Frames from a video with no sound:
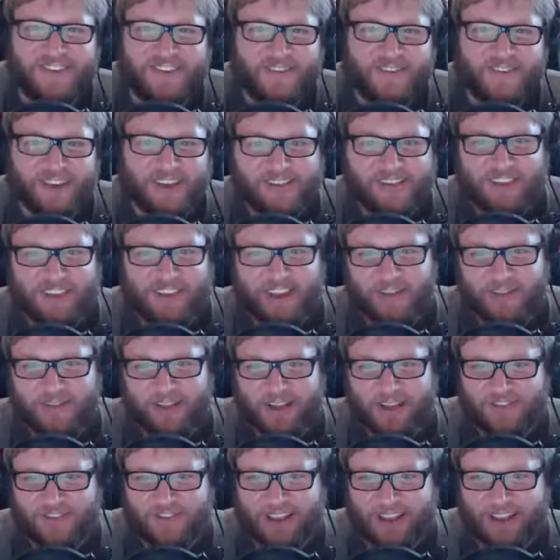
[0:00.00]
to be excited
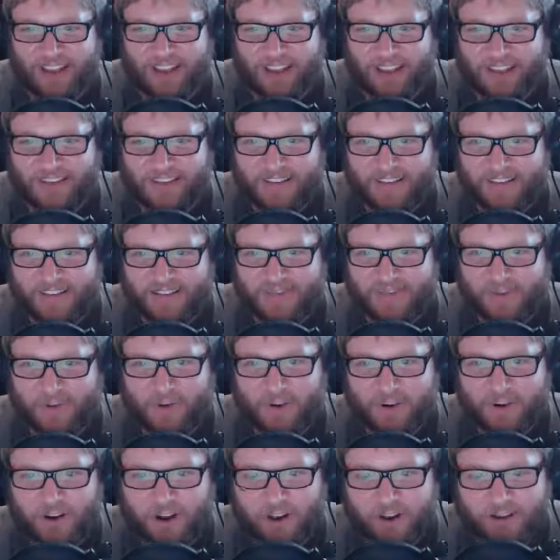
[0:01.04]
about Dragon Age
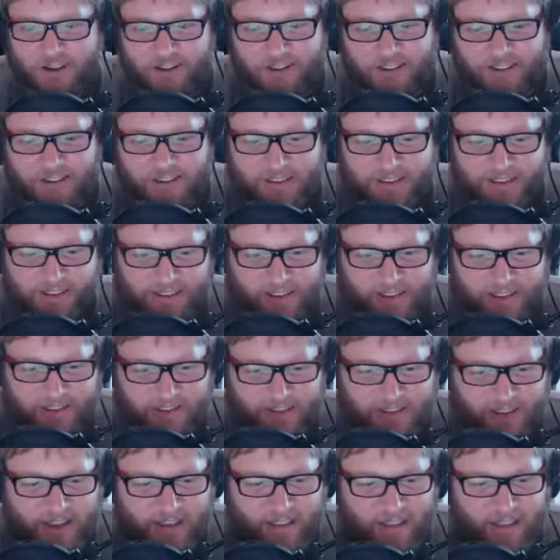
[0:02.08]
4, and
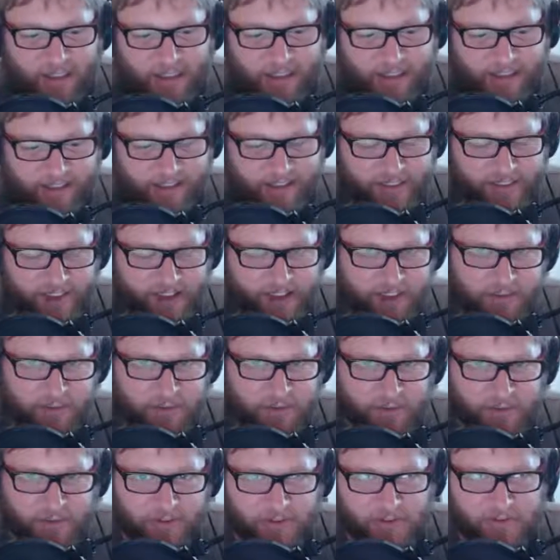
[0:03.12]
it's unlikely that I
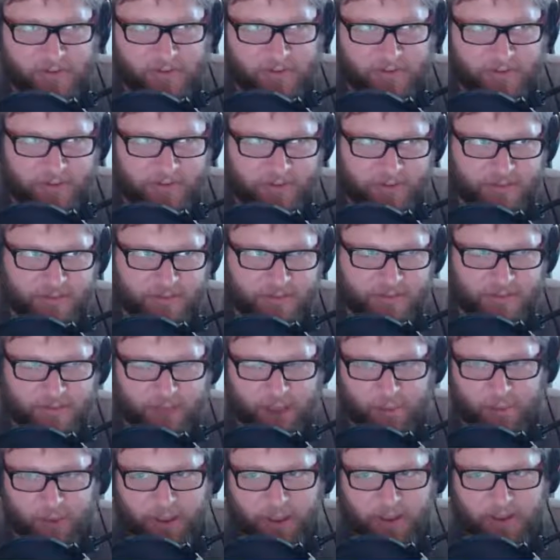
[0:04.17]
will
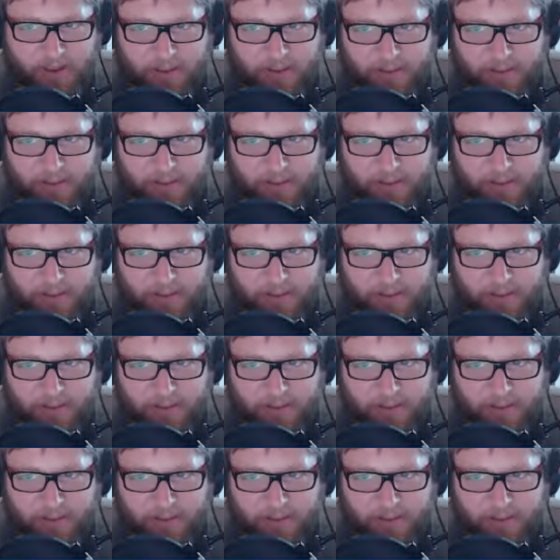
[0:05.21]
skip it.